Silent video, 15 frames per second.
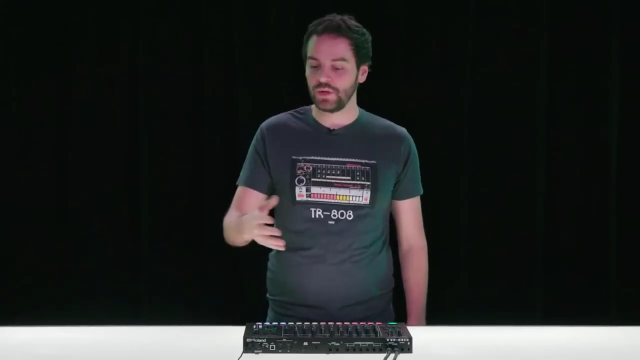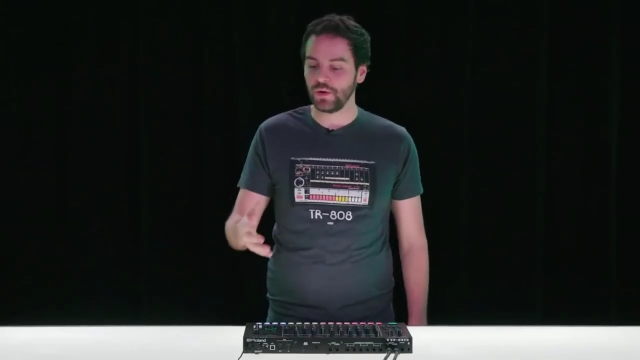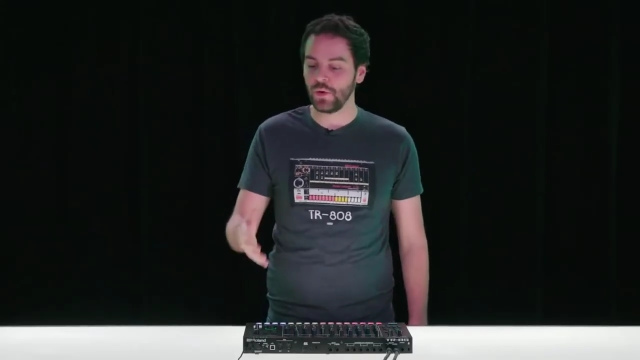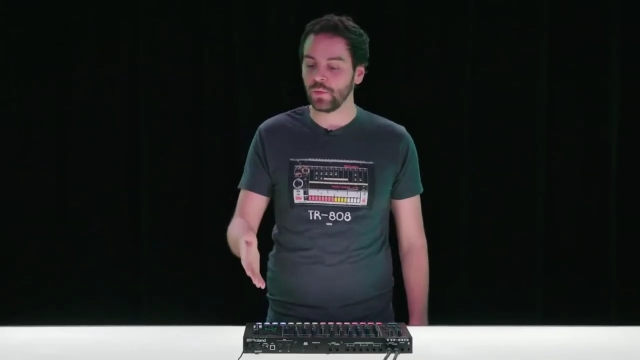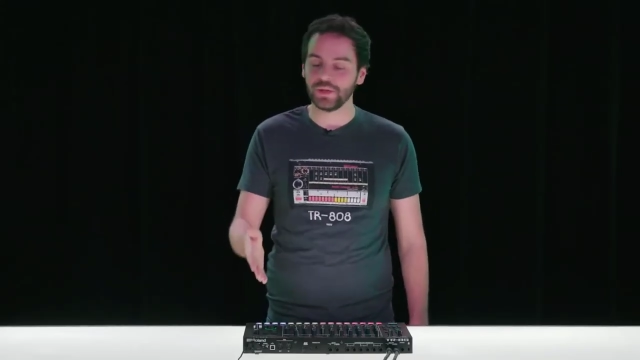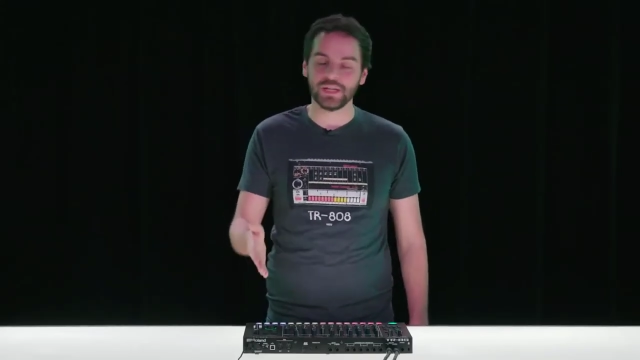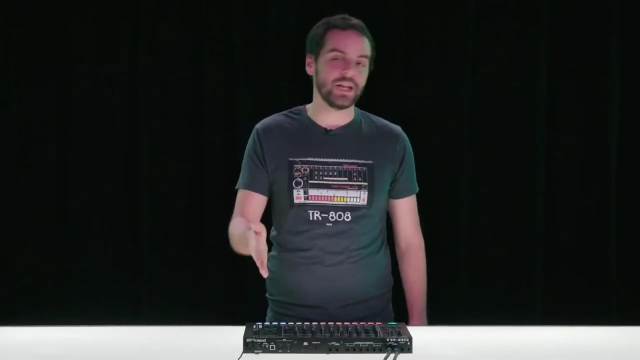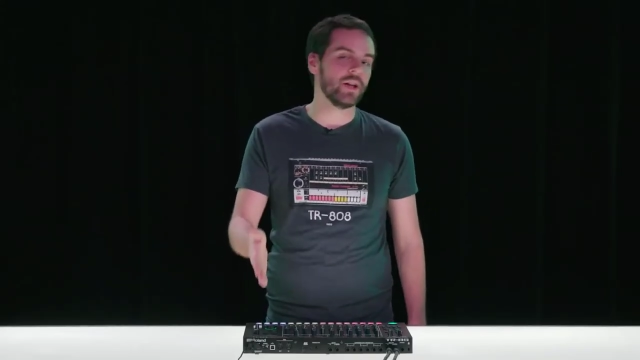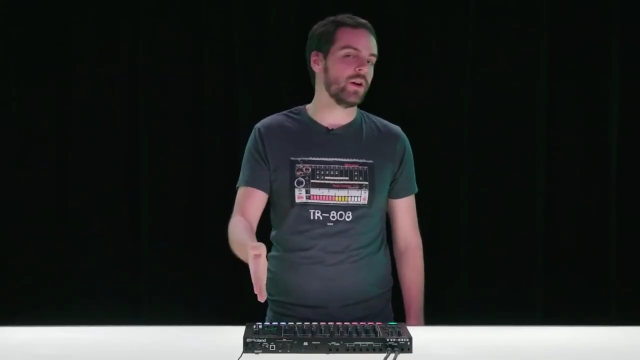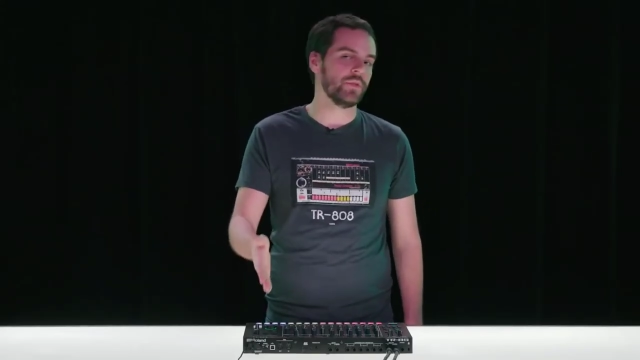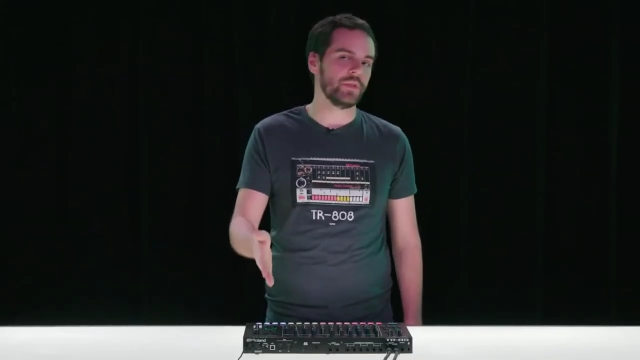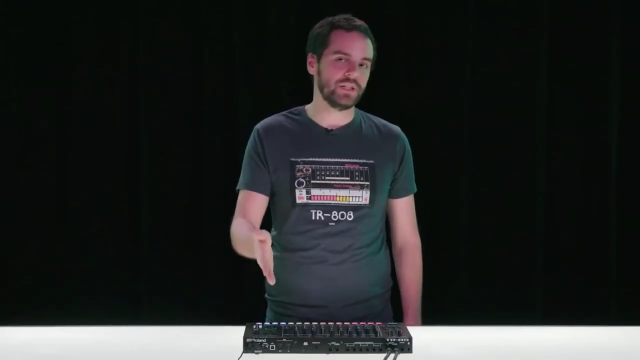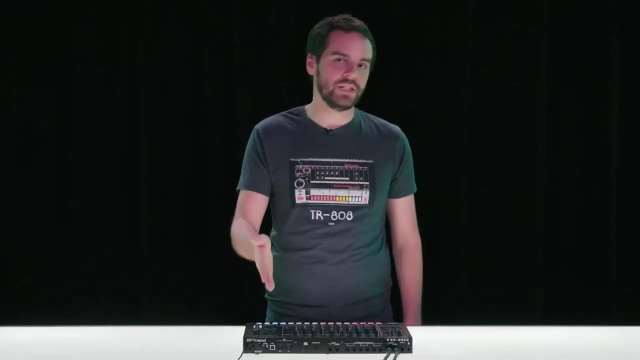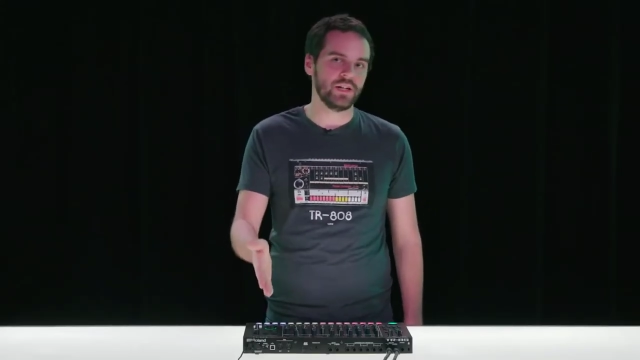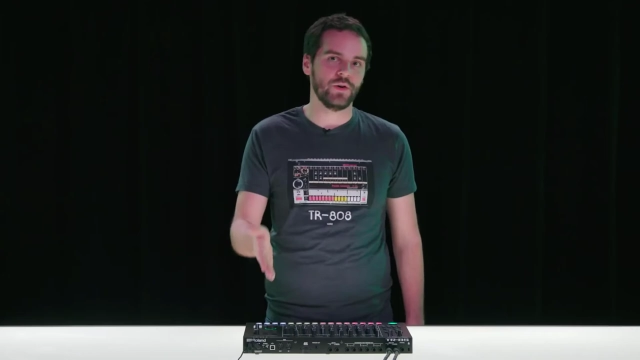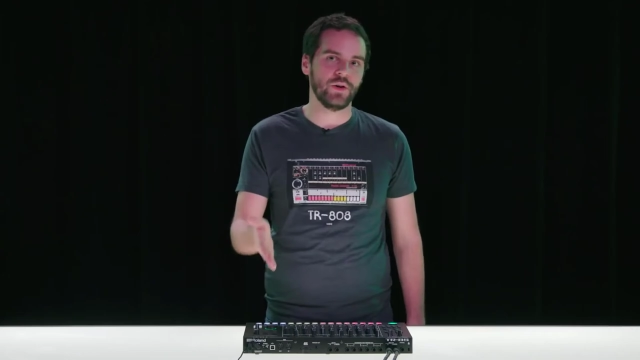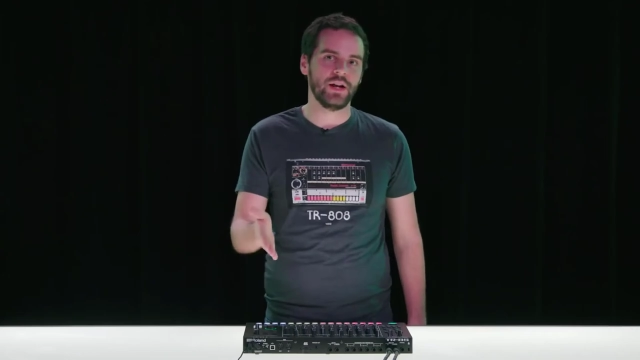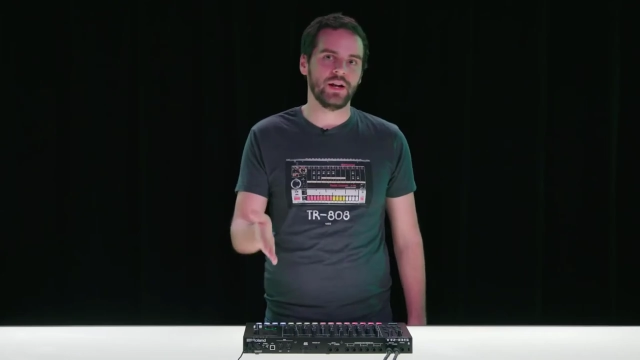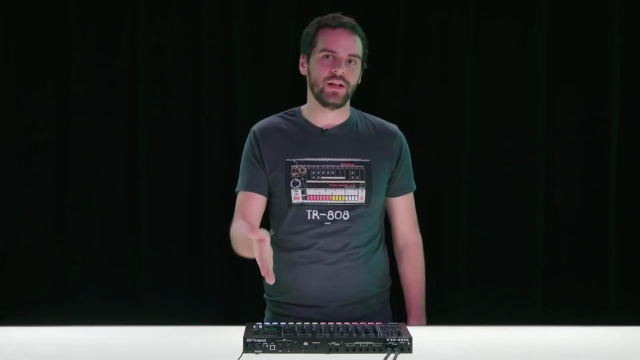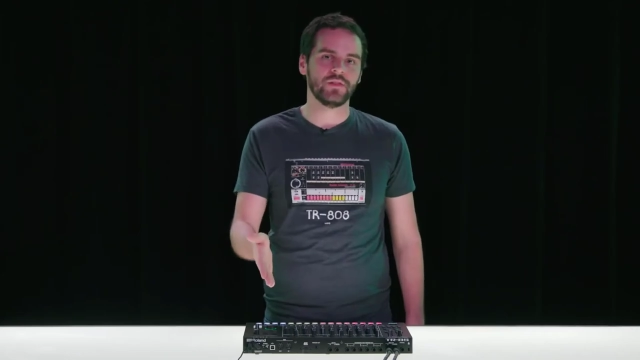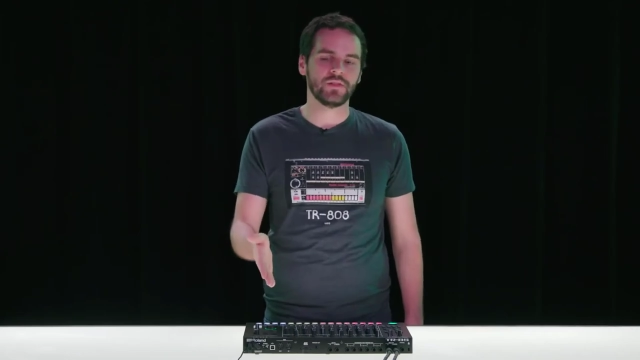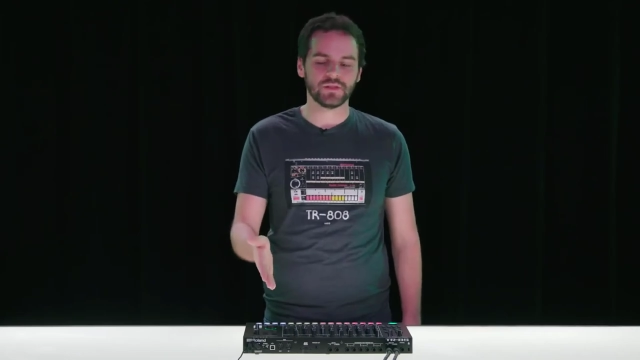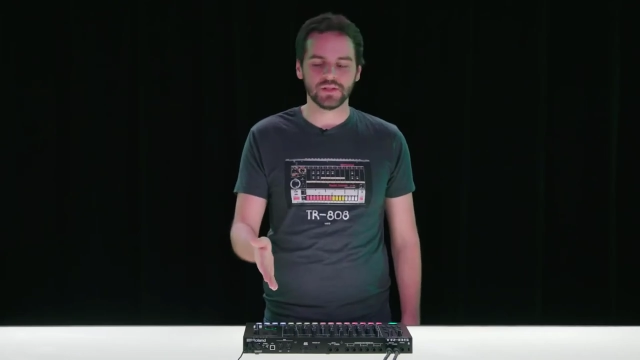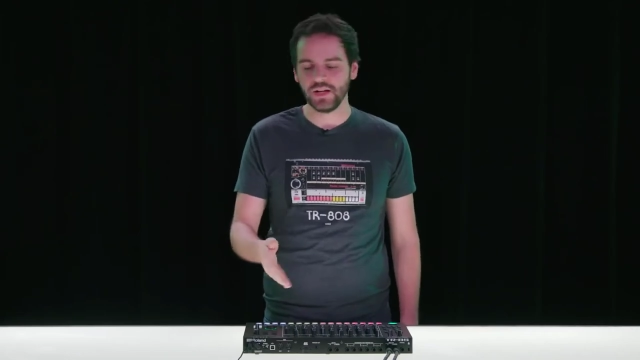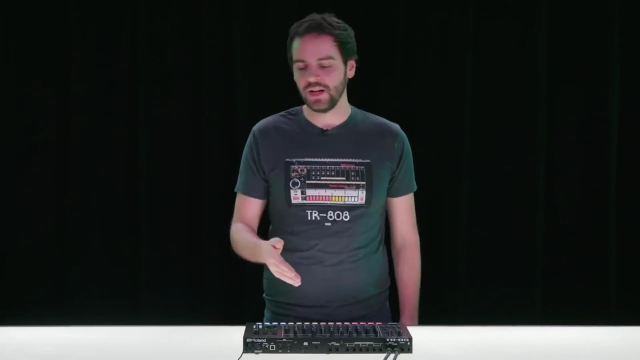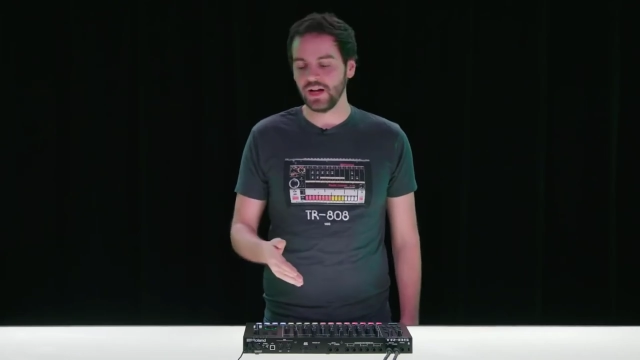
can only get on the T R eight S.